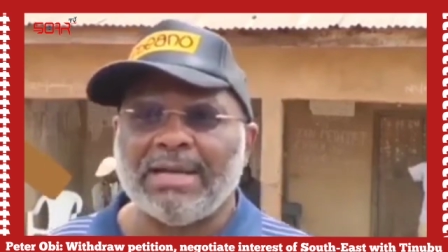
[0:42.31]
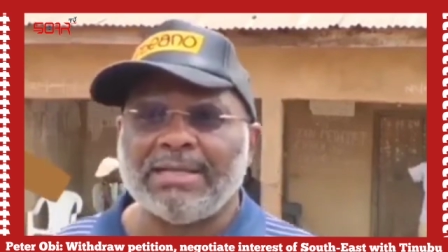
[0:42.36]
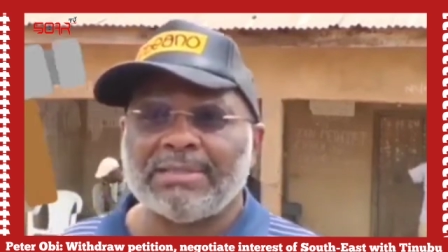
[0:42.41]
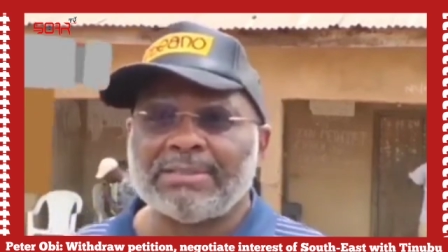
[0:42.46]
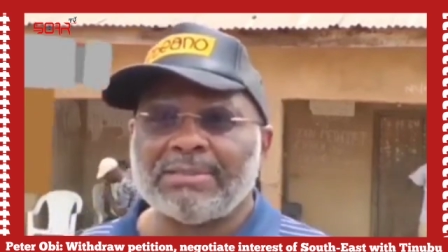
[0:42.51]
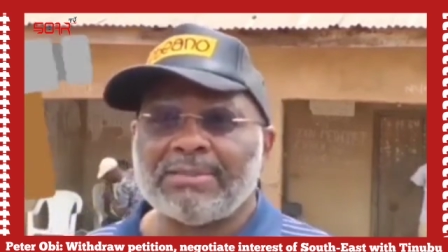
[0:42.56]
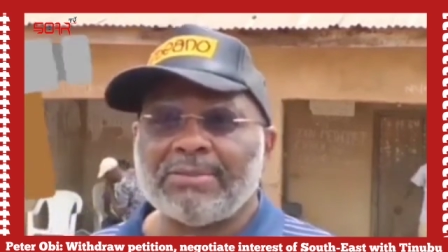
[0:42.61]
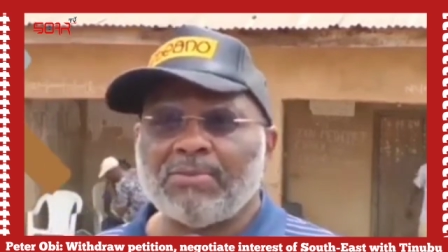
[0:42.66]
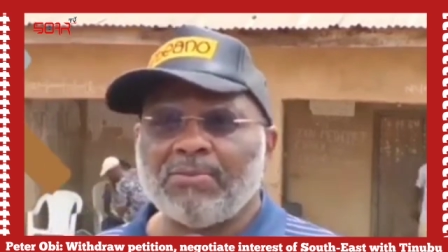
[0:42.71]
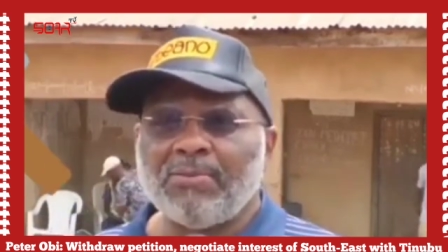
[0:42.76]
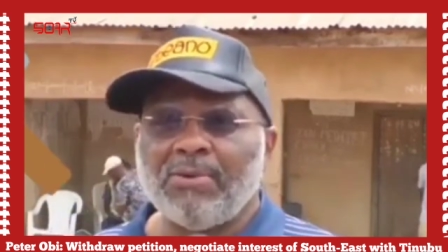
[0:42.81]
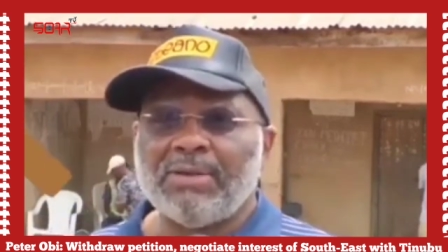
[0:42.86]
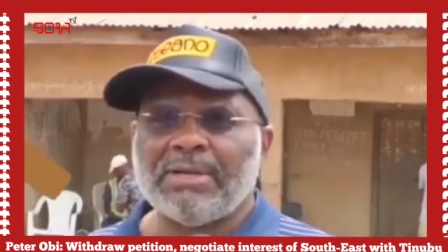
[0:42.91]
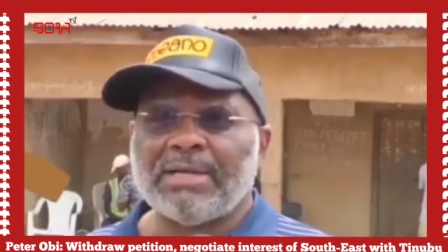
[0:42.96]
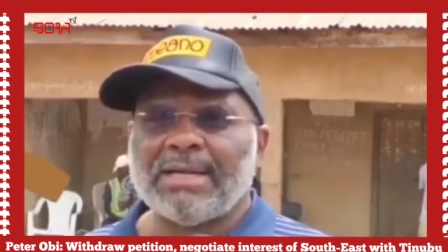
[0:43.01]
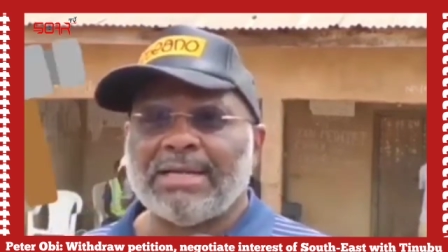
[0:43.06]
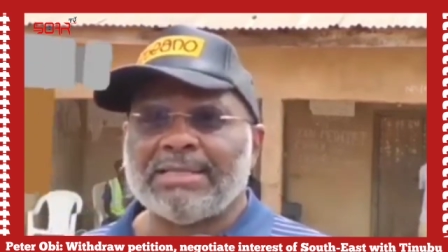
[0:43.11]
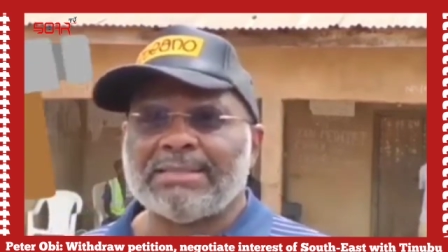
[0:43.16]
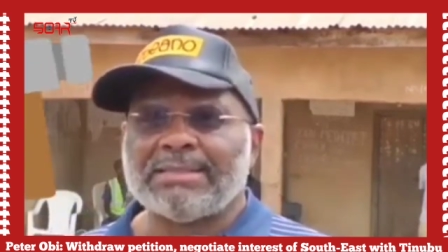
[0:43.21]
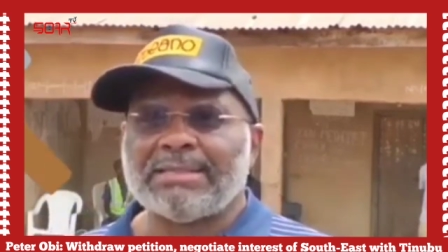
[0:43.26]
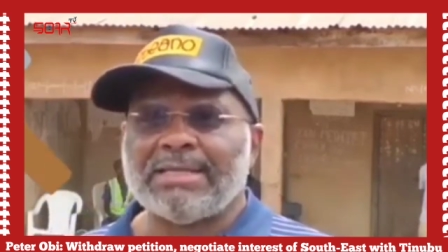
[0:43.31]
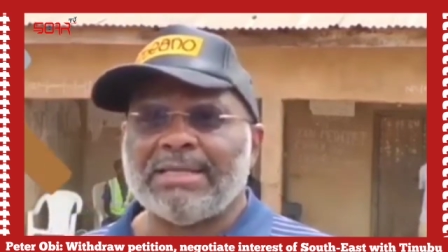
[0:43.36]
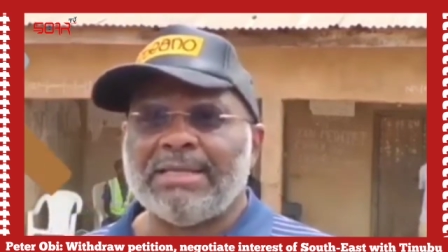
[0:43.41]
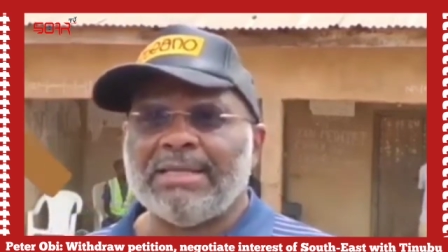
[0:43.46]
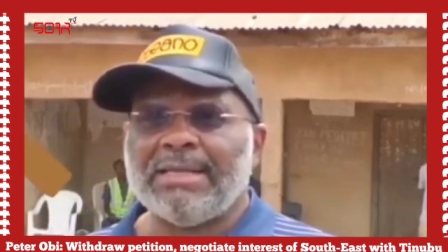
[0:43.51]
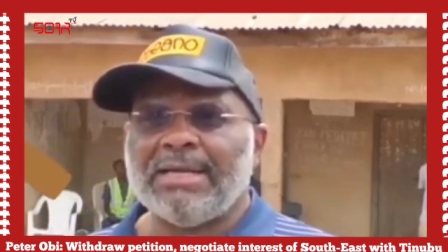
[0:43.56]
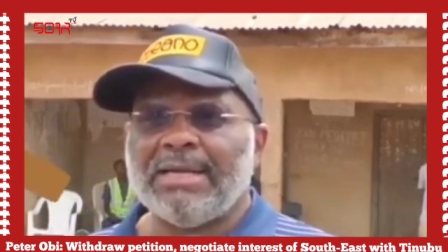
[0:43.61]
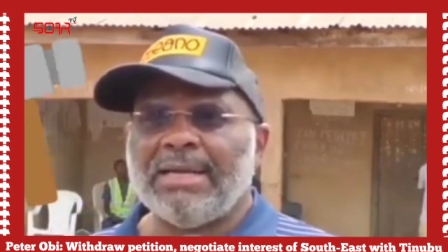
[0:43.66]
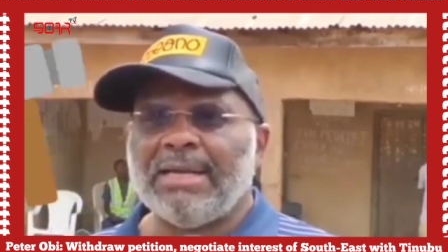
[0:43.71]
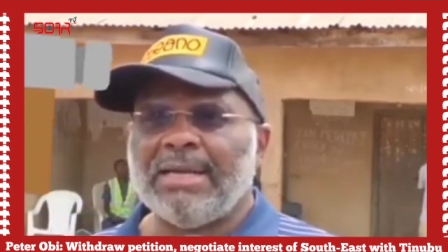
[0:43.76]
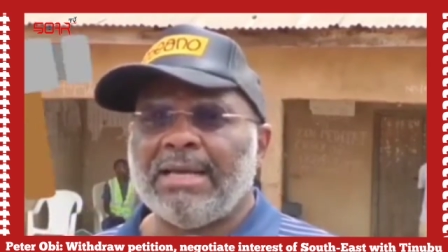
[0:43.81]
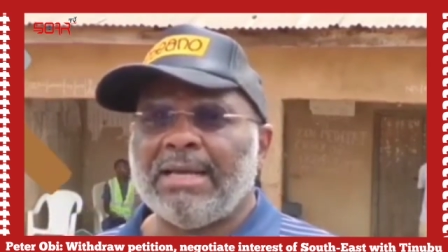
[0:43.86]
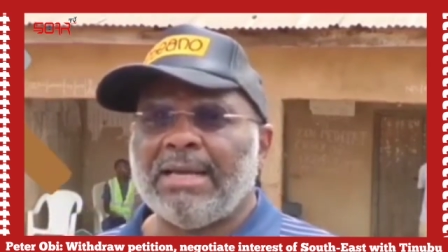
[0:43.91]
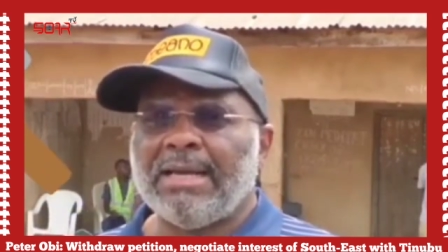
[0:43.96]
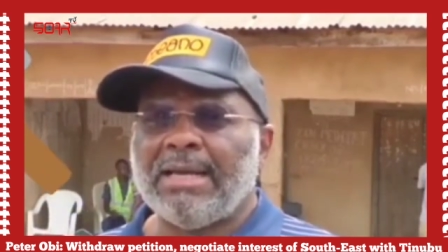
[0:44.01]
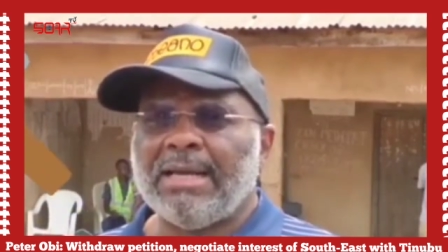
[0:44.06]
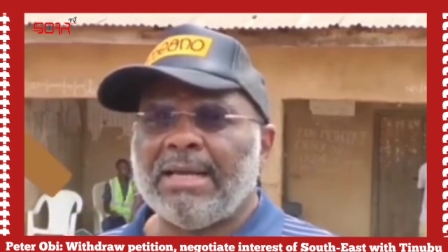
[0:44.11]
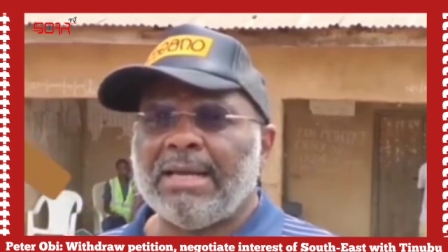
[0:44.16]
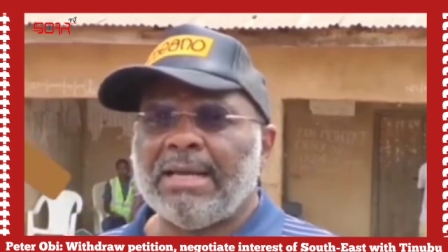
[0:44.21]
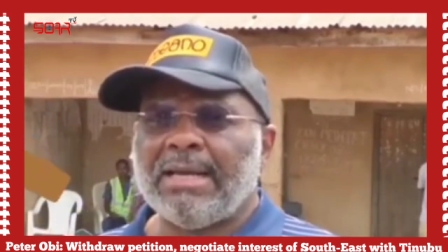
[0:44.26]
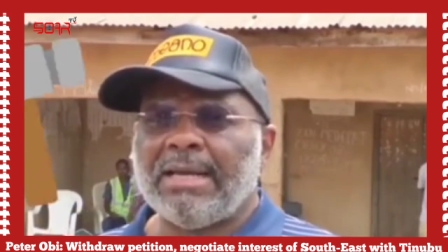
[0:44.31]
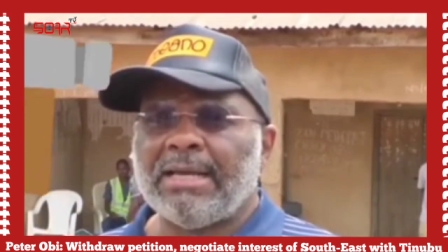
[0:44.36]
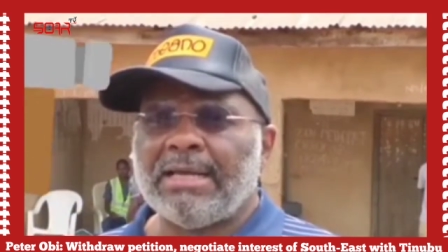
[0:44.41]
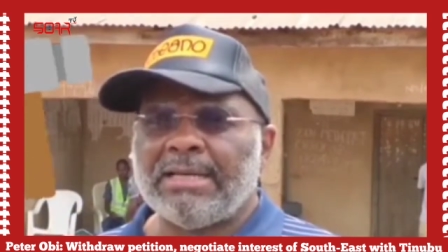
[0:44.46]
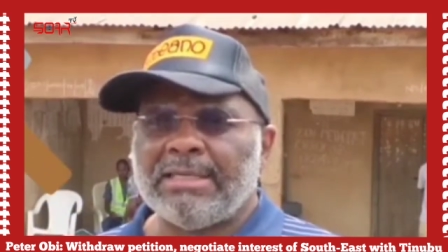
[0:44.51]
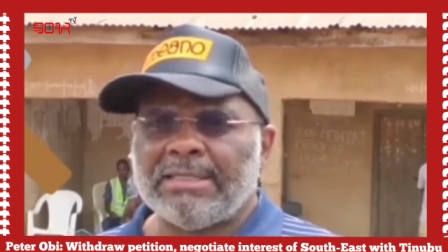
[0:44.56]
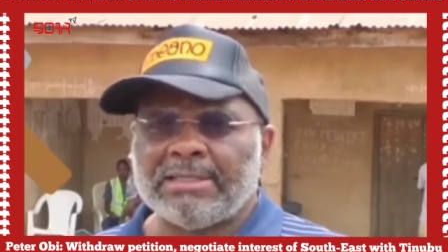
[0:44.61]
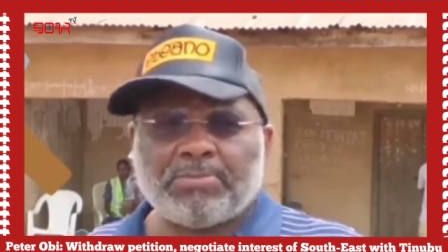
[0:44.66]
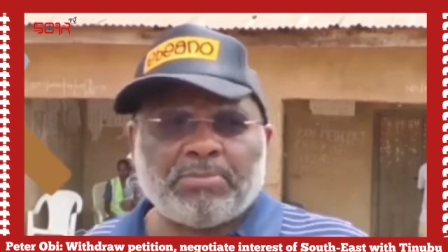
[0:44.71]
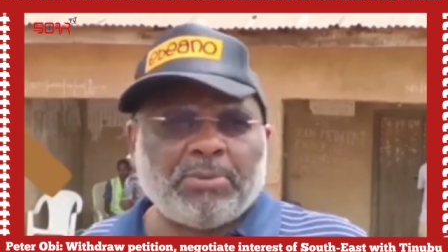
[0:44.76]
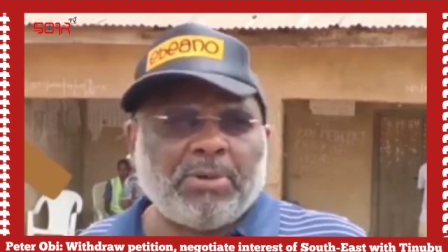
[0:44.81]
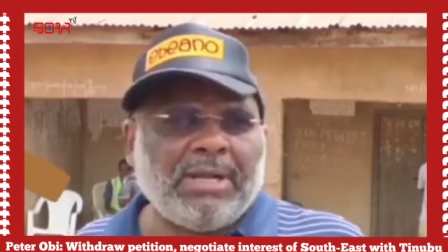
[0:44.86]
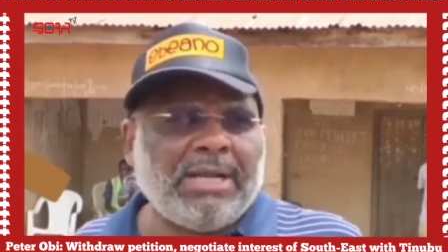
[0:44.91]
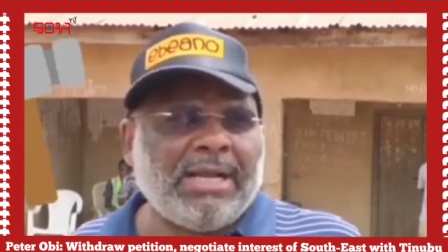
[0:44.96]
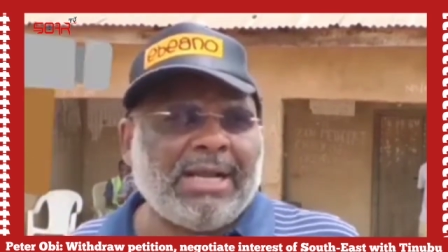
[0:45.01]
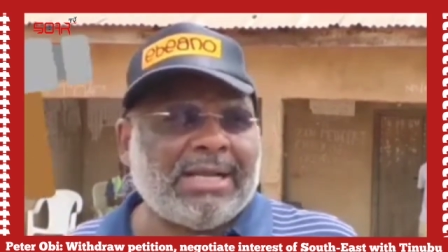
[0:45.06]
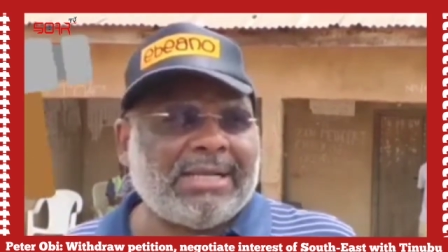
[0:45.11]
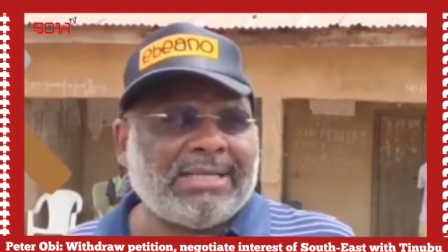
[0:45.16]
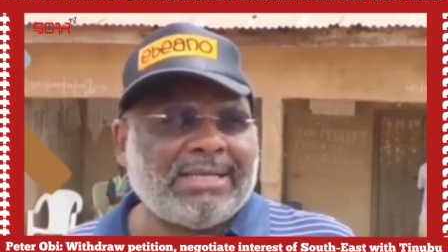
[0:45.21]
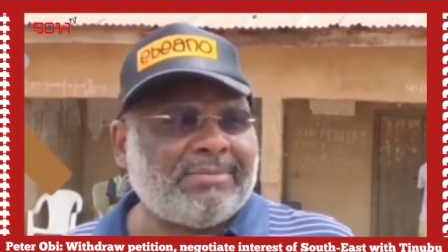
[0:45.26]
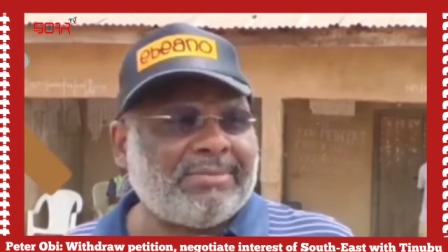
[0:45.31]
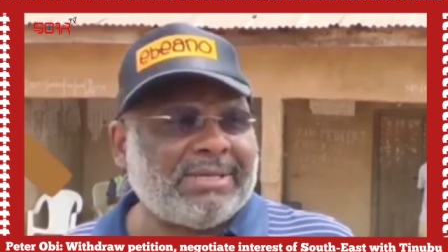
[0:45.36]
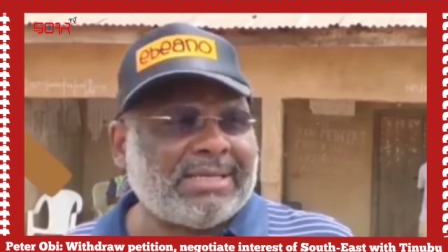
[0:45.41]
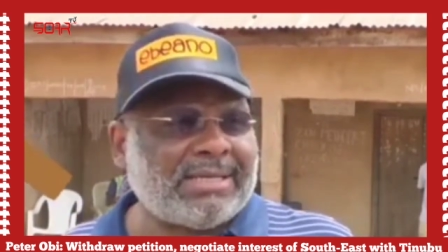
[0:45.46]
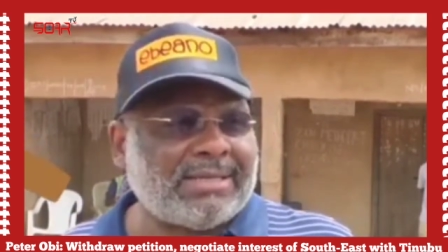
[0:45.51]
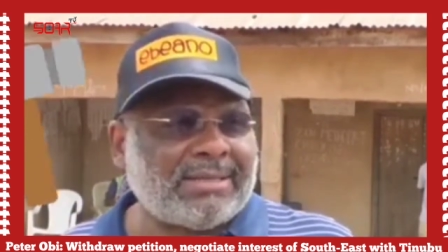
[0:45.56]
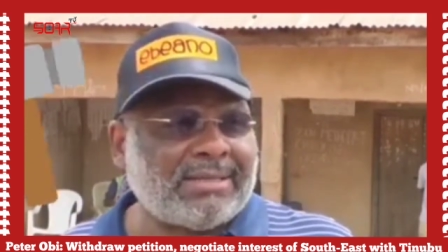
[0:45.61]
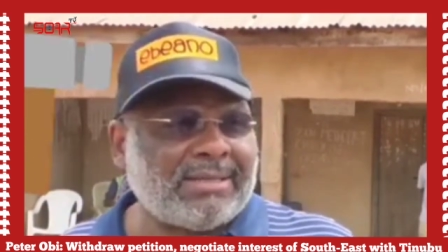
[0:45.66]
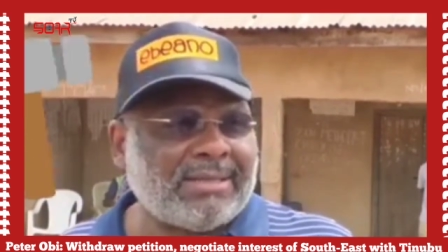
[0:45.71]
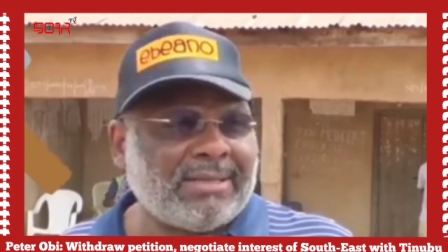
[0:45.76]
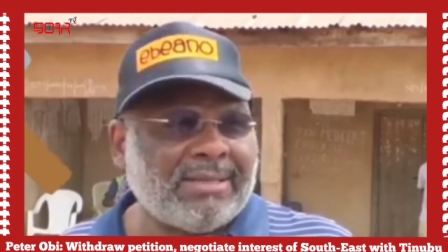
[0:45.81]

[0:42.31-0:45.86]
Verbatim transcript: to come down from his high horse to allow leaders to negotiate on behalf of